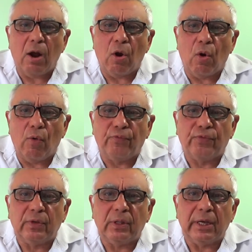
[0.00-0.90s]
of
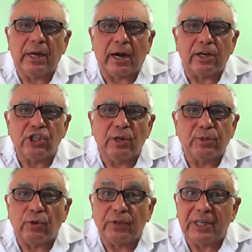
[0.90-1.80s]
the
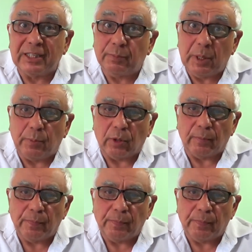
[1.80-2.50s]
hardships of his people.